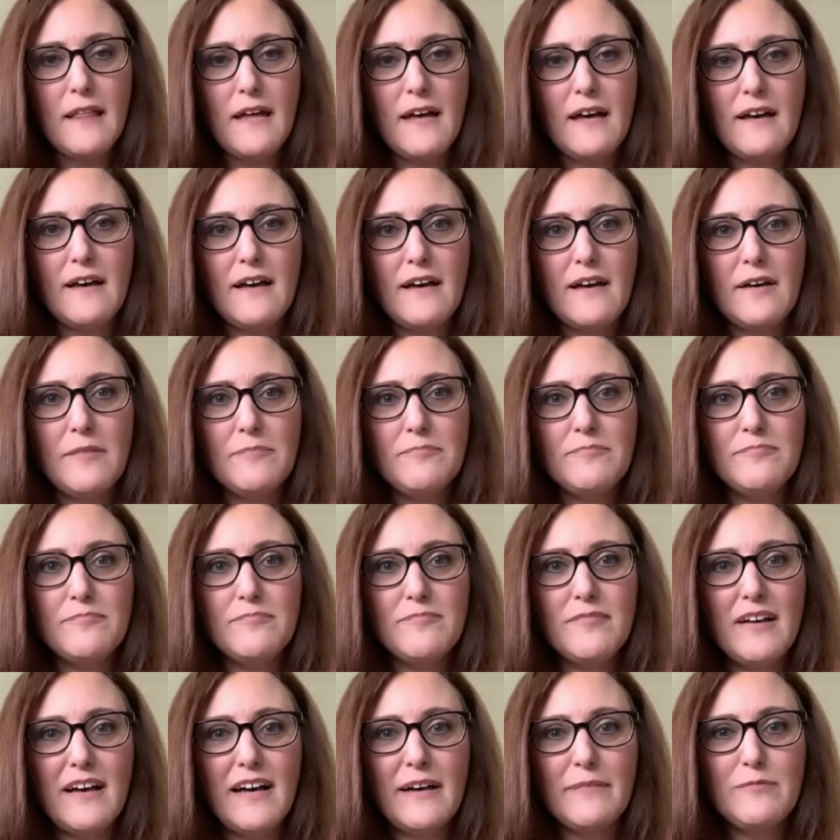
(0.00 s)

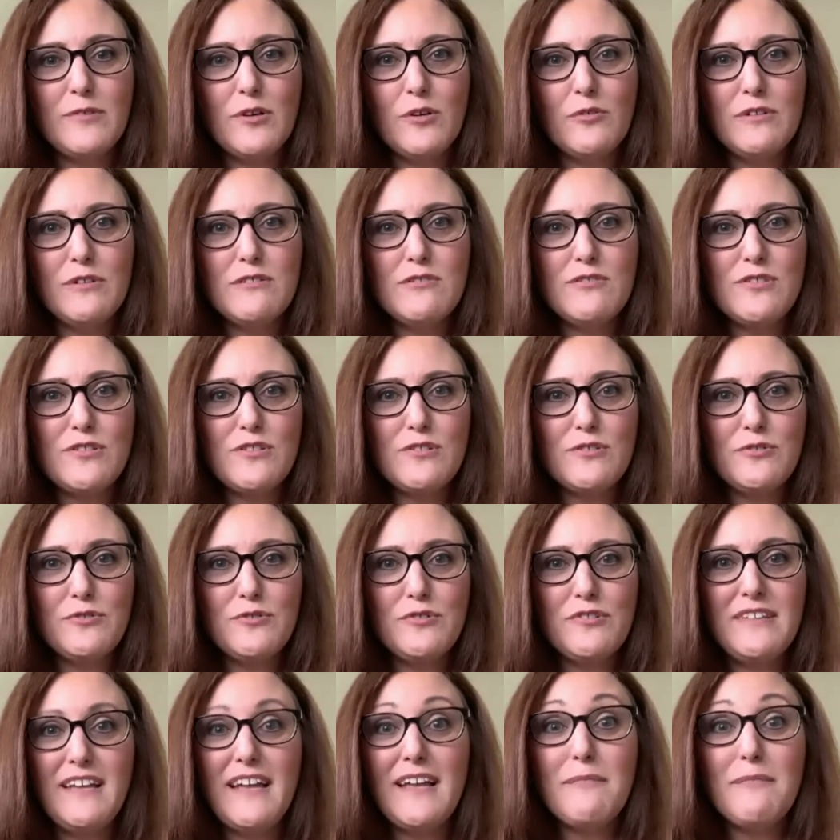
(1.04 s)
I'm going to
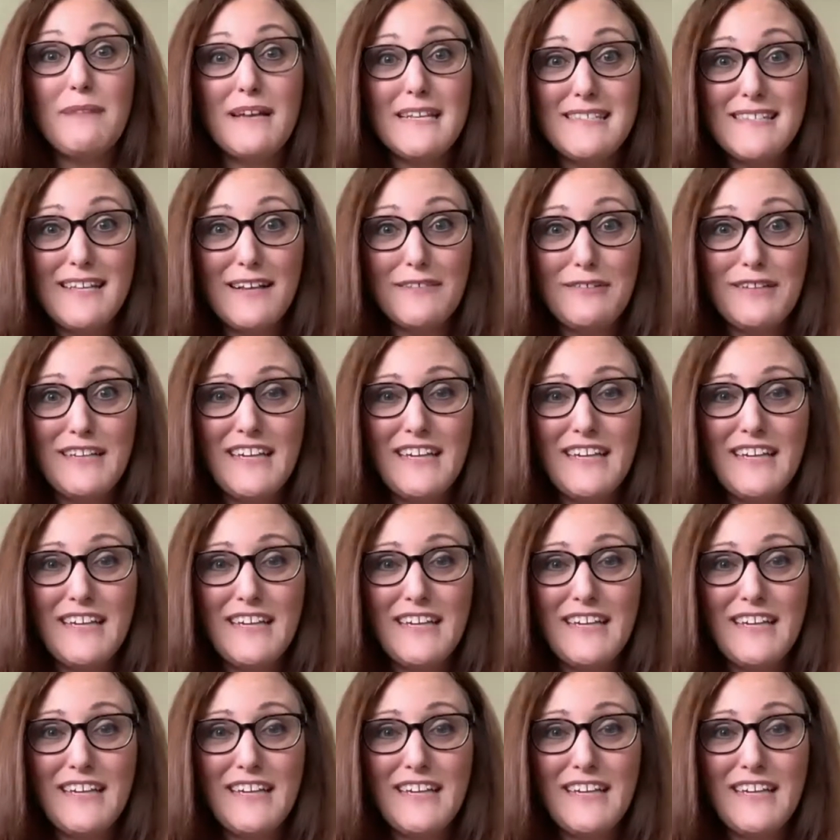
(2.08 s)
date myself